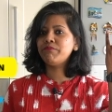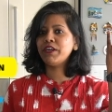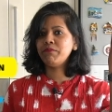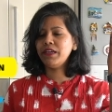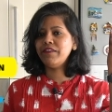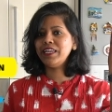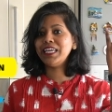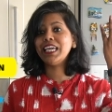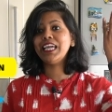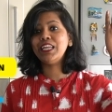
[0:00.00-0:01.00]

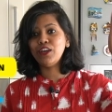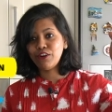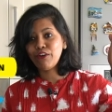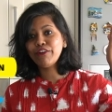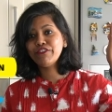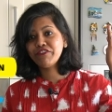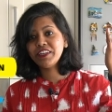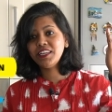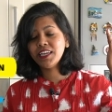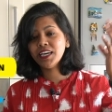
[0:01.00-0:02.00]
primarily in north of
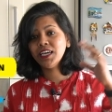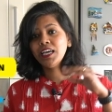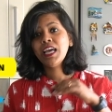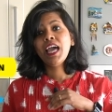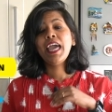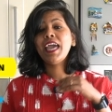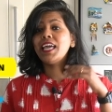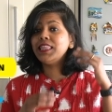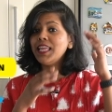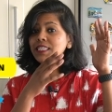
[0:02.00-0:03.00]
India,
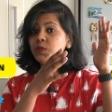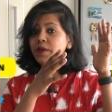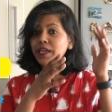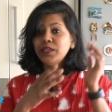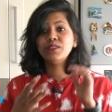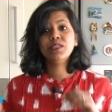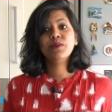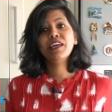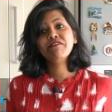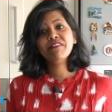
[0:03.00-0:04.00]
and that's where you
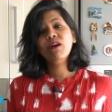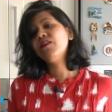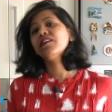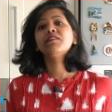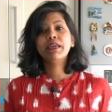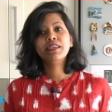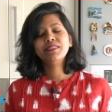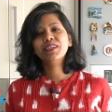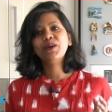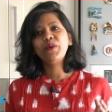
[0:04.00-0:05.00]
don't have coconut
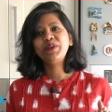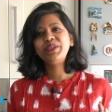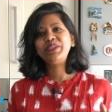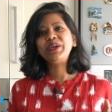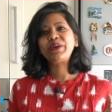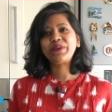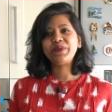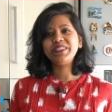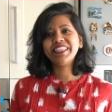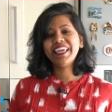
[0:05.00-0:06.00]
because the coconut
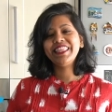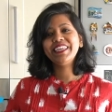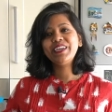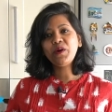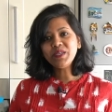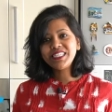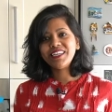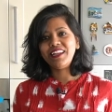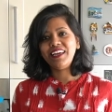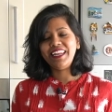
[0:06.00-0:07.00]
grows in the
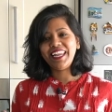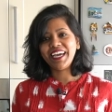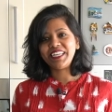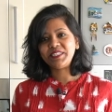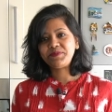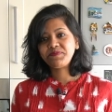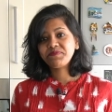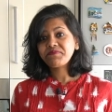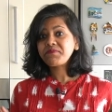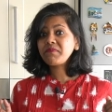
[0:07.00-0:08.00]
coastal line.
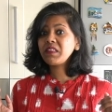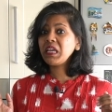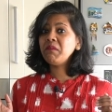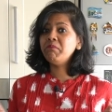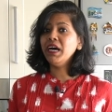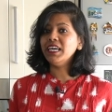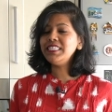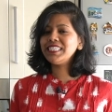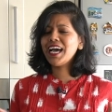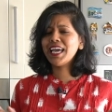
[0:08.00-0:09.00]

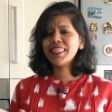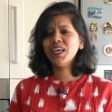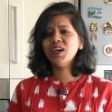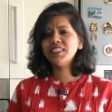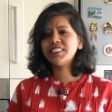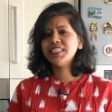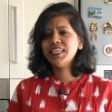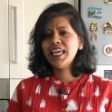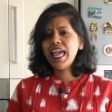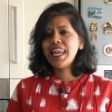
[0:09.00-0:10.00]
But I thought,
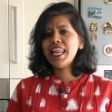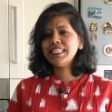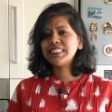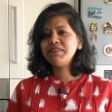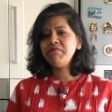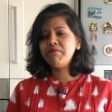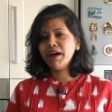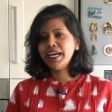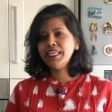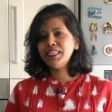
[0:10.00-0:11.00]
let's
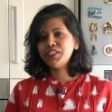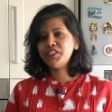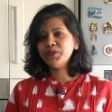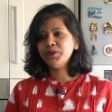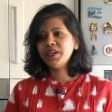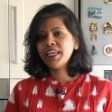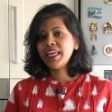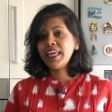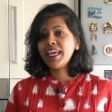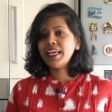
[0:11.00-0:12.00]
combine the two
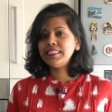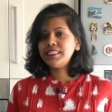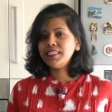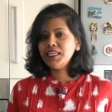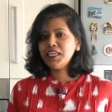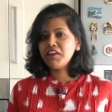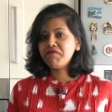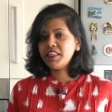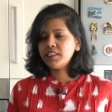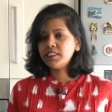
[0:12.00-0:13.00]
and see if
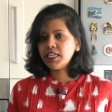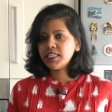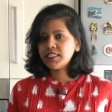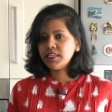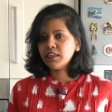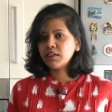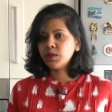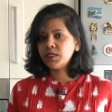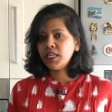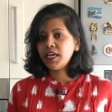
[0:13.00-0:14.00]
they taste
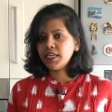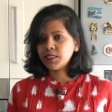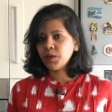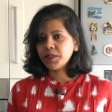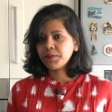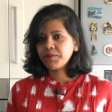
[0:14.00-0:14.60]
good at all.